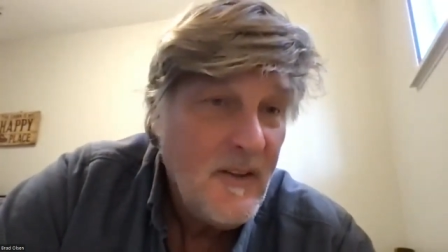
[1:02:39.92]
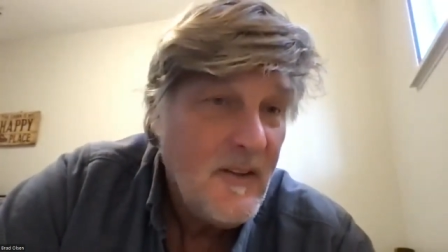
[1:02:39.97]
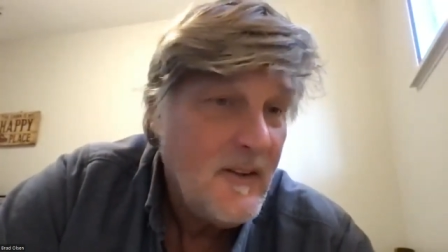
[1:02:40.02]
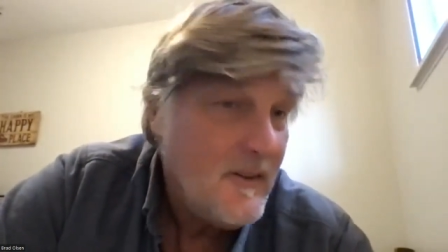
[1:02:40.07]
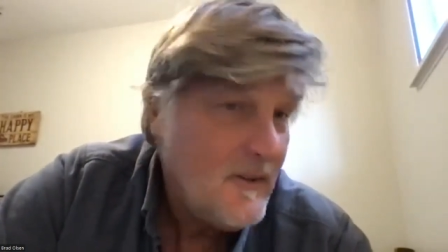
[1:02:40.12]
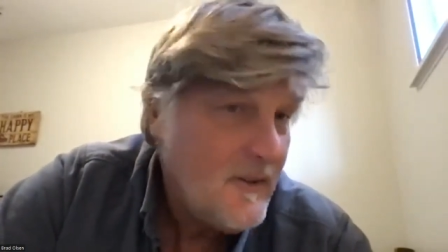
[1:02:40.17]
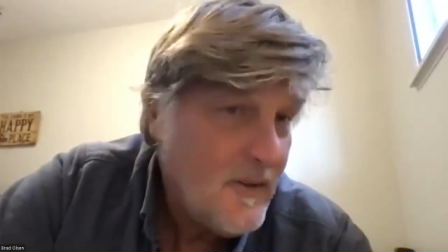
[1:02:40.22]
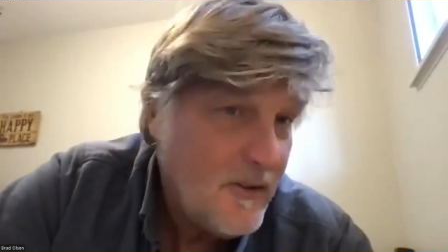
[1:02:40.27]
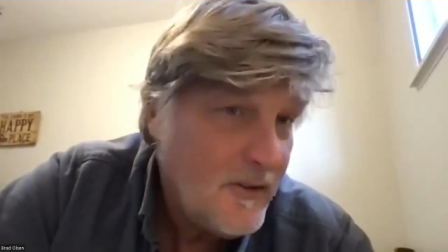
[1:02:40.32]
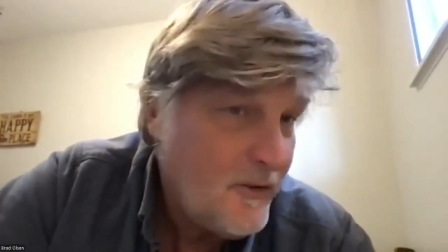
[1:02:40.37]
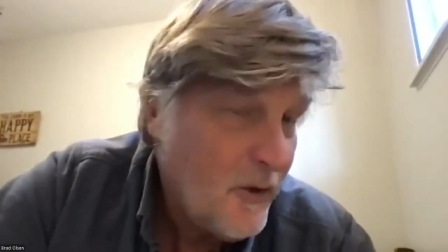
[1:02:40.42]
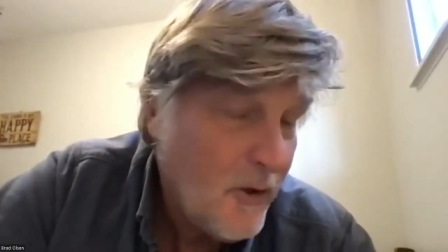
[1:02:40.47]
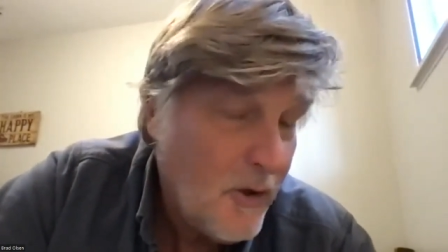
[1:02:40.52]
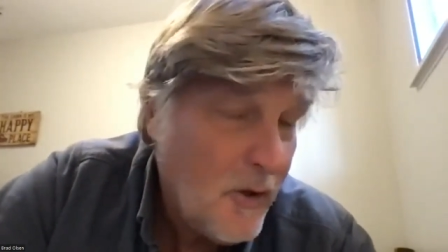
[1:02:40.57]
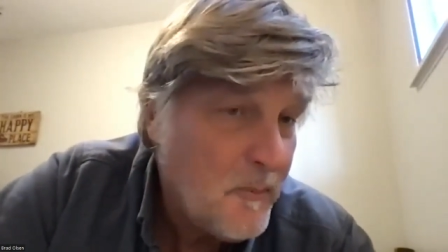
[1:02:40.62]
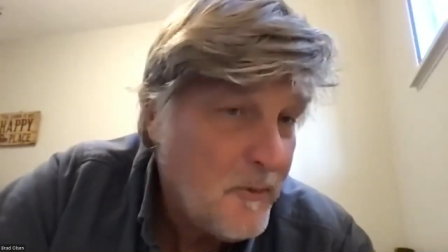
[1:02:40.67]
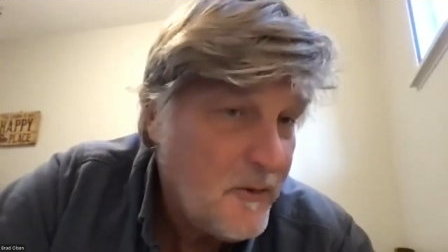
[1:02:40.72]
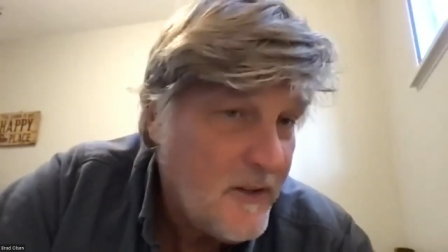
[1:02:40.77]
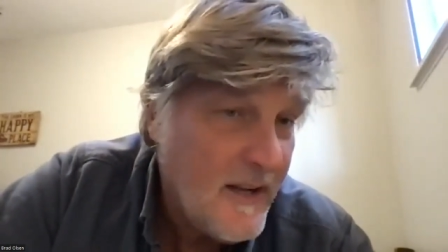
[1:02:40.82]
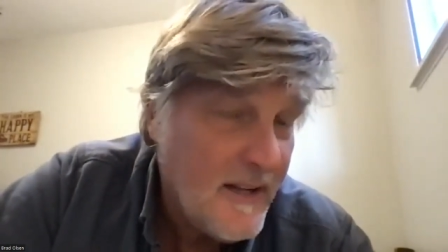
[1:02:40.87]
your
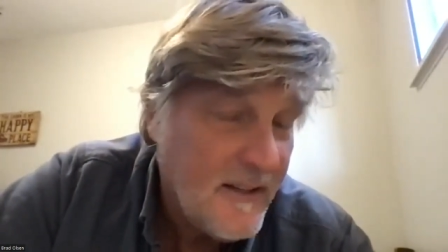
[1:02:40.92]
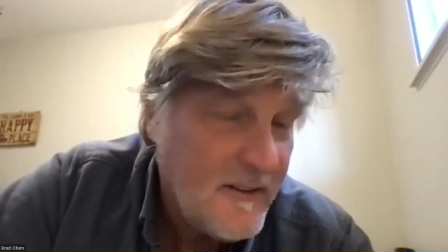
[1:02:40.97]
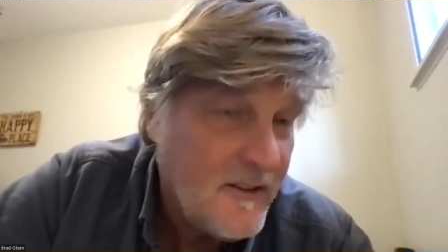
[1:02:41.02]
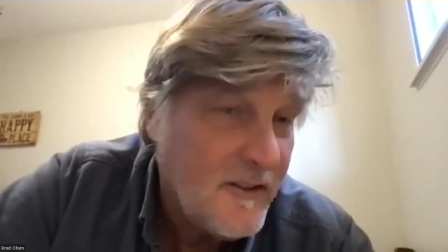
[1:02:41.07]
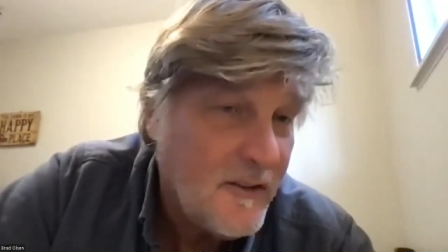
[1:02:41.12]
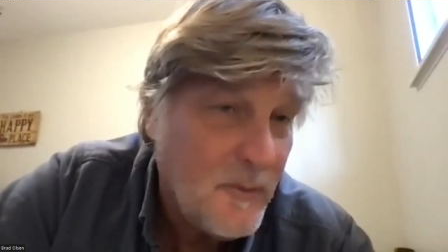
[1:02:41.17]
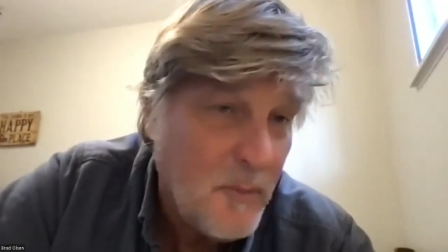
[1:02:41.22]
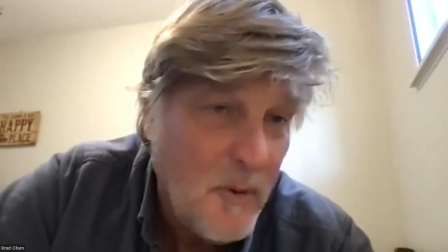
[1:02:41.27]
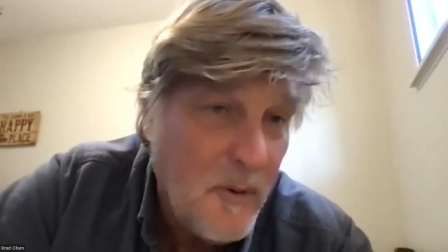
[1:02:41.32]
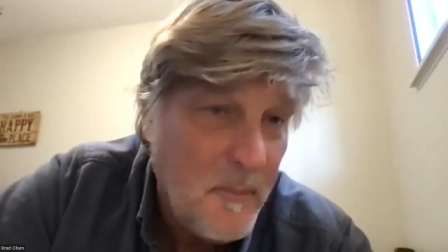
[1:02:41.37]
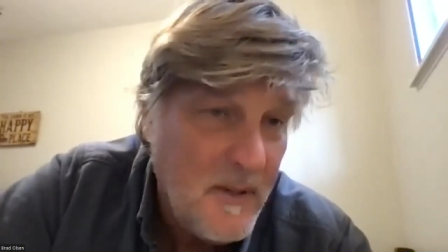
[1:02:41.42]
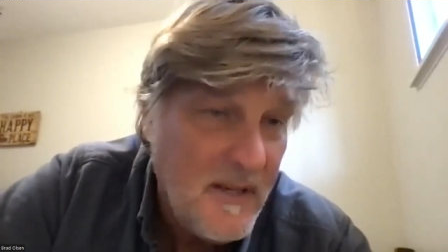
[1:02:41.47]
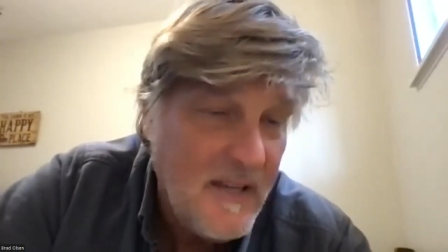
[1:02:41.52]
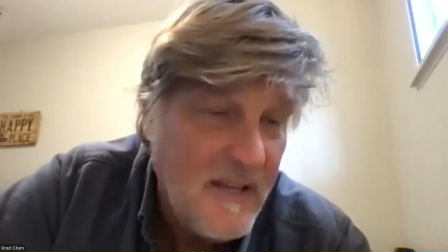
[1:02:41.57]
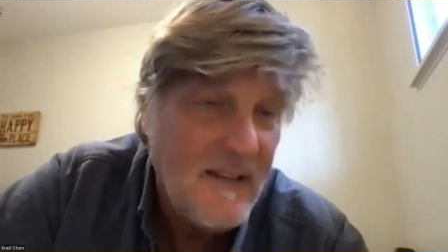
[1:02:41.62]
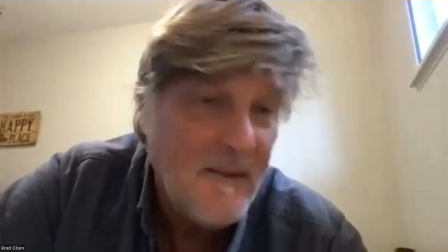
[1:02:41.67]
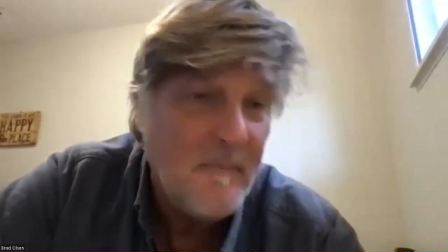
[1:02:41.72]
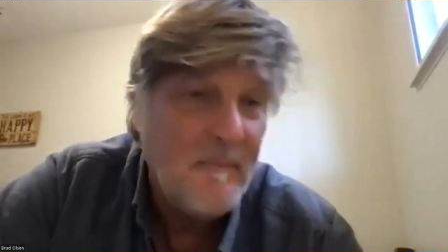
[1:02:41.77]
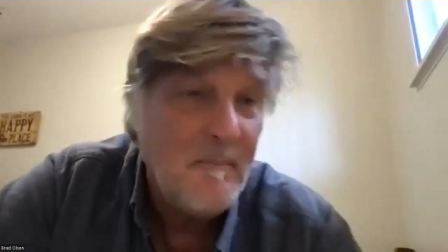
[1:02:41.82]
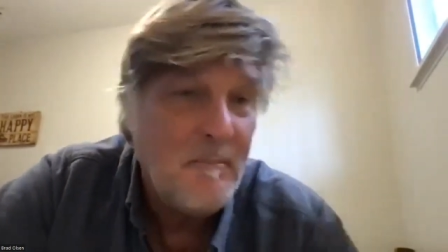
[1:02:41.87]
circumstances will
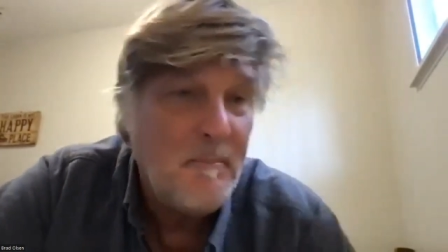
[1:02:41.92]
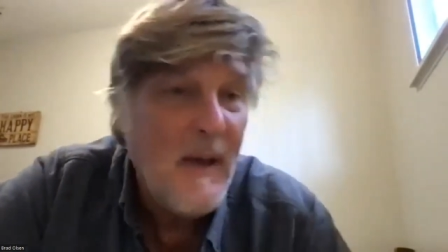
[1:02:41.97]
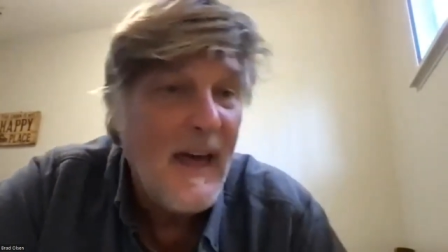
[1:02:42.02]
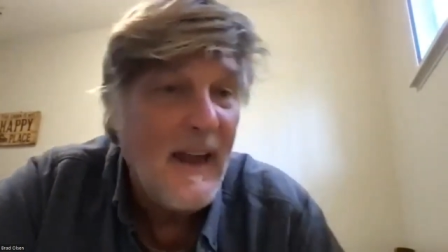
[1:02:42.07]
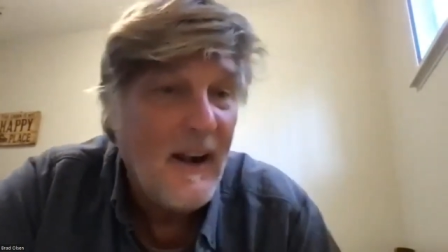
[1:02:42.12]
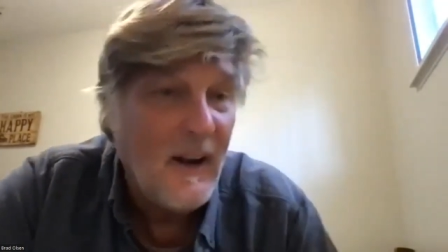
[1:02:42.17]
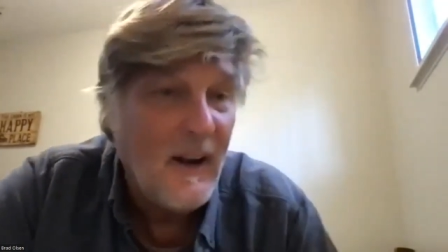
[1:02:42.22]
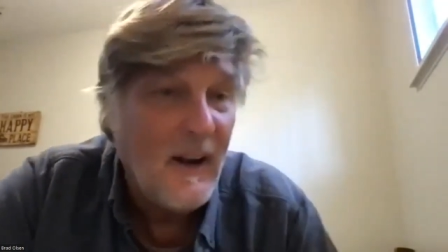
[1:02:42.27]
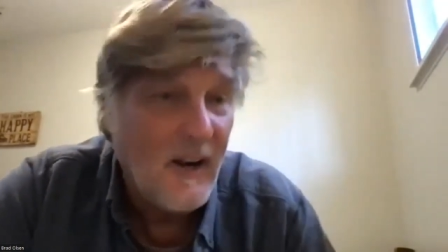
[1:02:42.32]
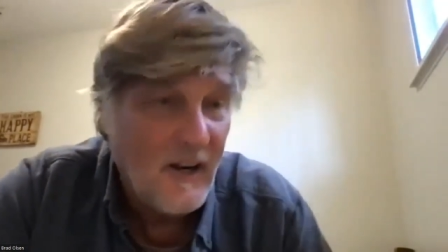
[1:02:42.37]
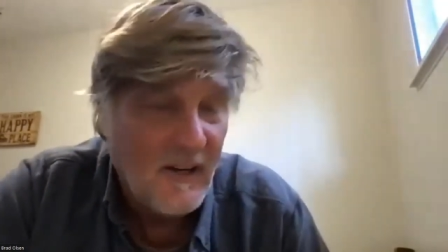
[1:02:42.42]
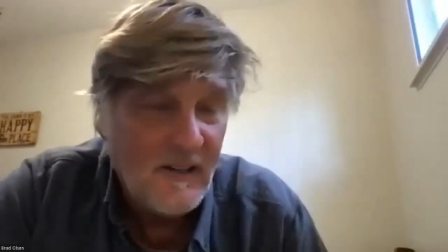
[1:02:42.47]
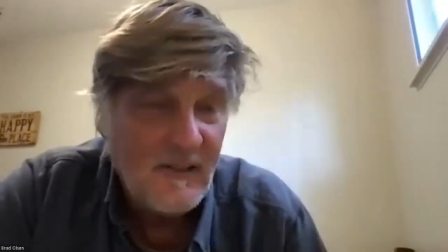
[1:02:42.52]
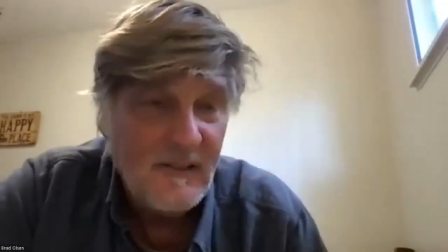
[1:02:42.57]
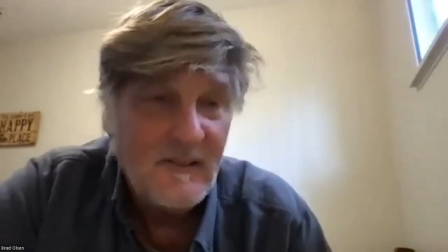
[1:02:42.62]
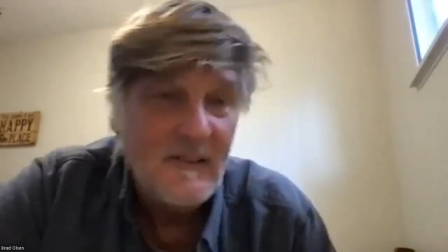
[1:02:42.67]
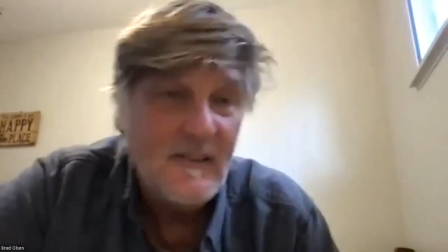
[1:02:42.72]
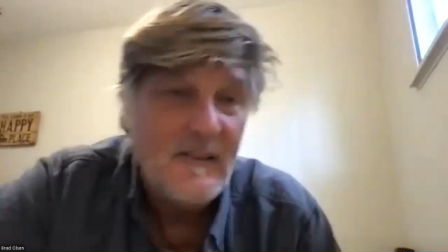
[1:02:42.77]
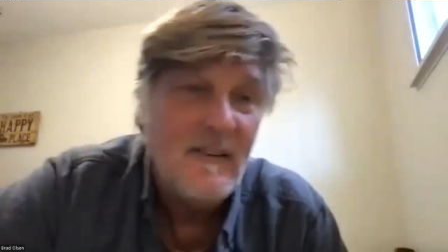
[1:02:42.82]
be better